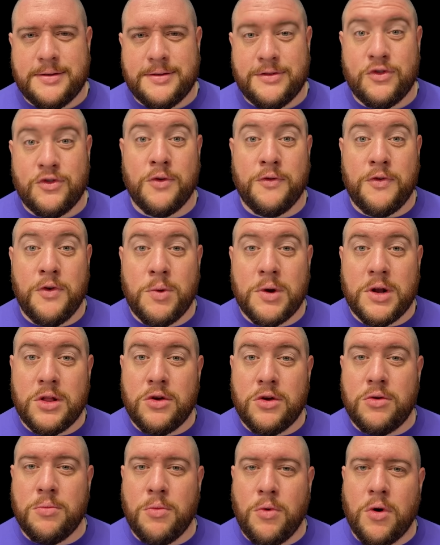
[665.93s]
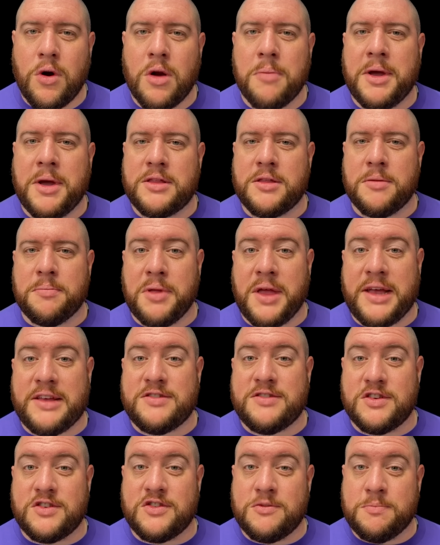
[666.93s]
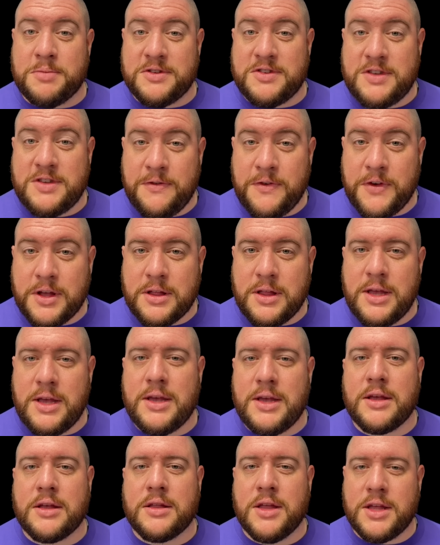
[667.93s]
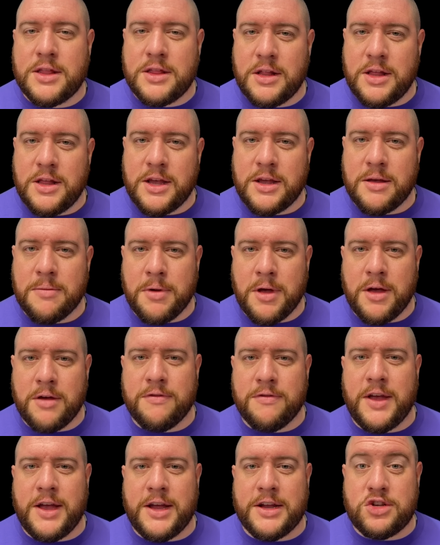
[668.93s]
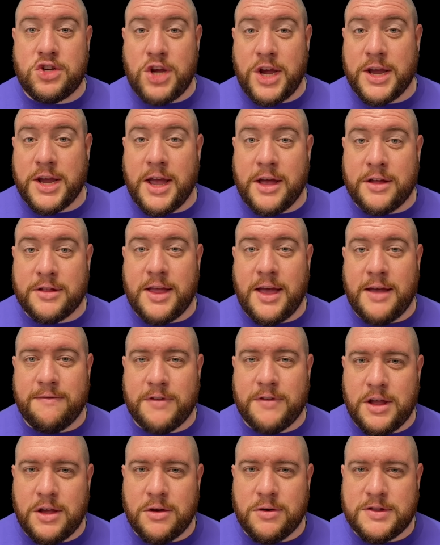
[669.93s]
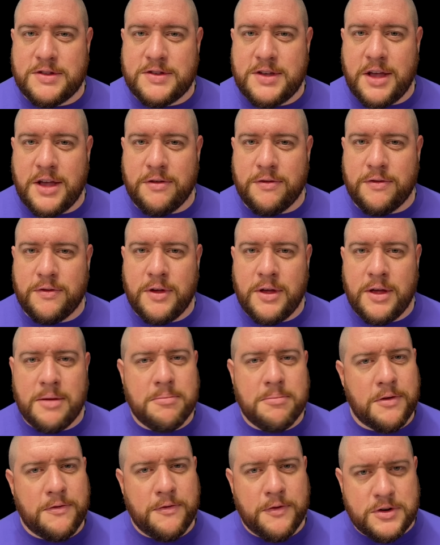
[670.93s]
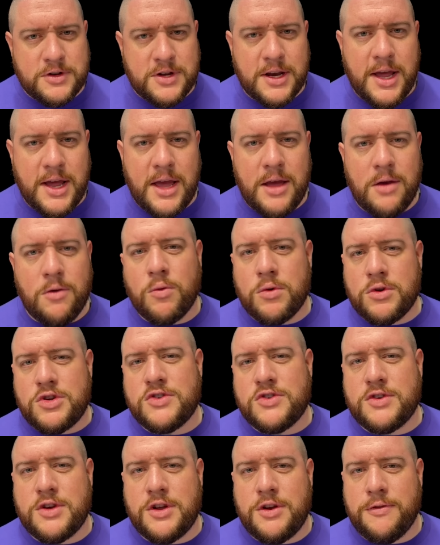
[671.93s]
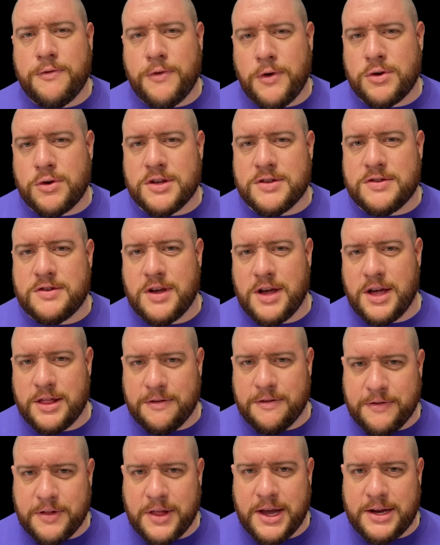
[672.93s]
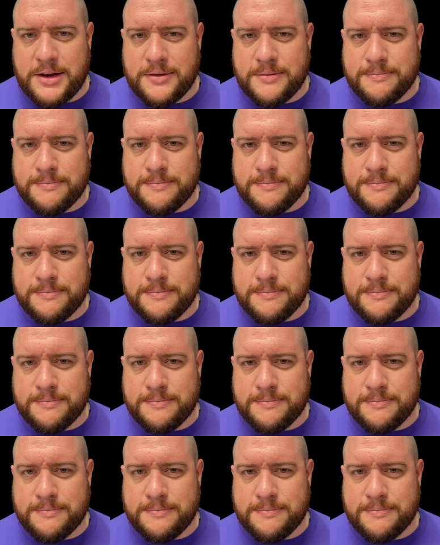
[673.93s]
So if you want to learn more about the plastic specifically, click the link above and check out that video itself. But for today, we're just going to focus on the flight.